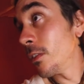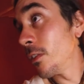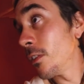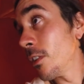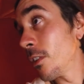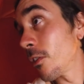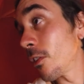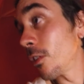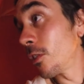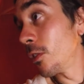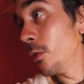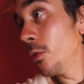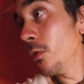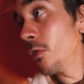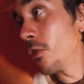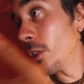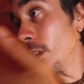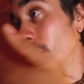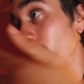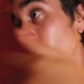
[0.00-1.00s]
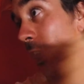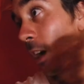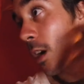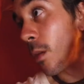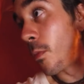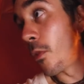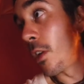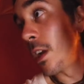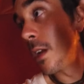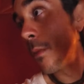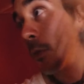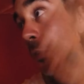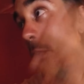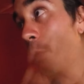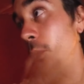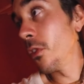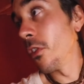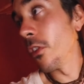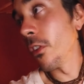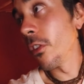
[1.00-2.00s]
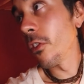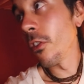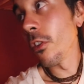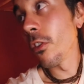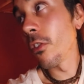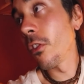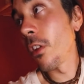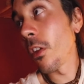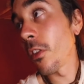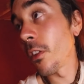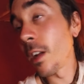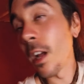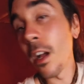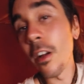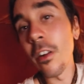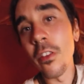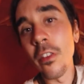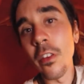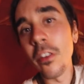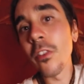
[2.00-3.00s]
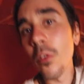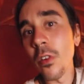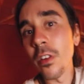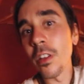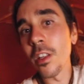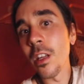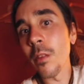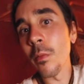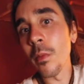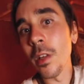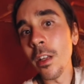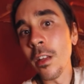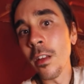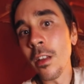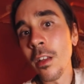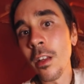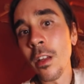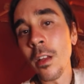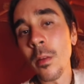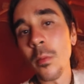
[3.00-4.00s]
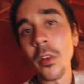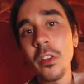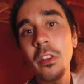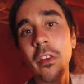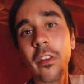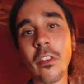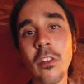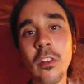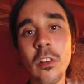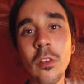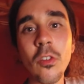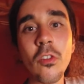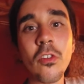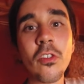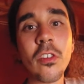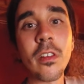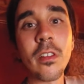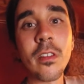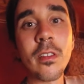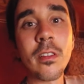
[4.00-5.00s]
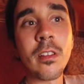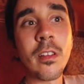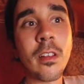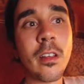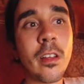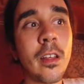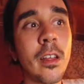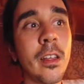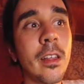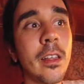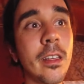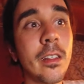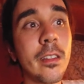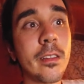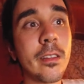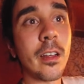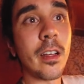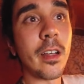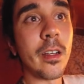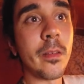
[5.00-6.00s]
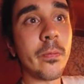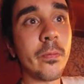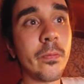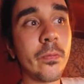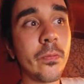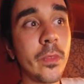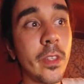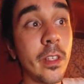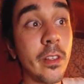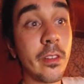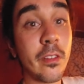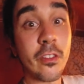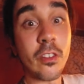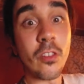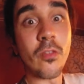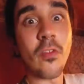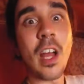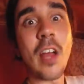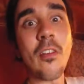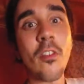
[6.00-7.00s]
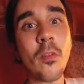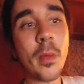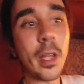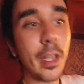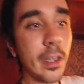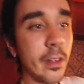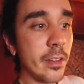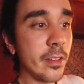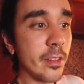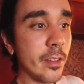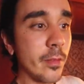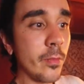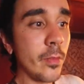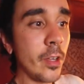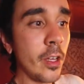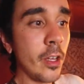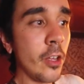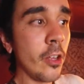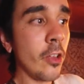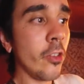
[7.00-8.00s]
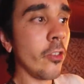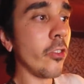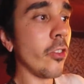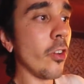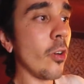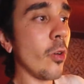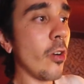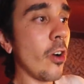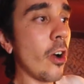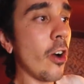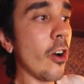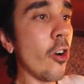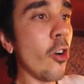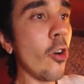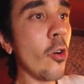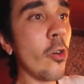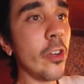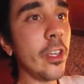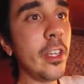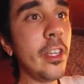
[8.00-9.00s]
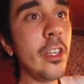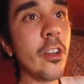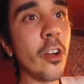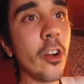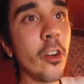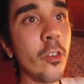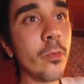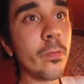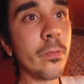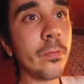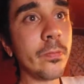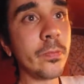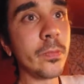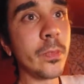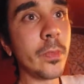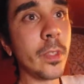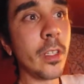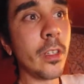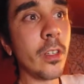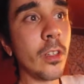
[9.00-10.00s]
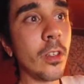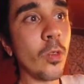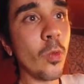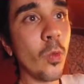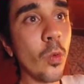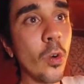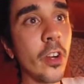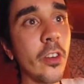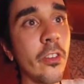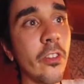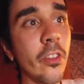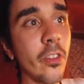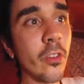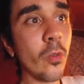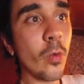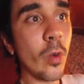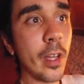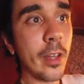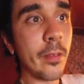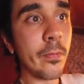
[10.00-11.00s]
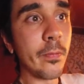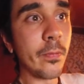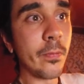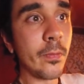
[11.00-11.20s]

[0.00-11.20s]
this illusion that our brain produces, there's nothing out here that's going to get me, but this illusion is a survival mechanism. So our whole ego works this way.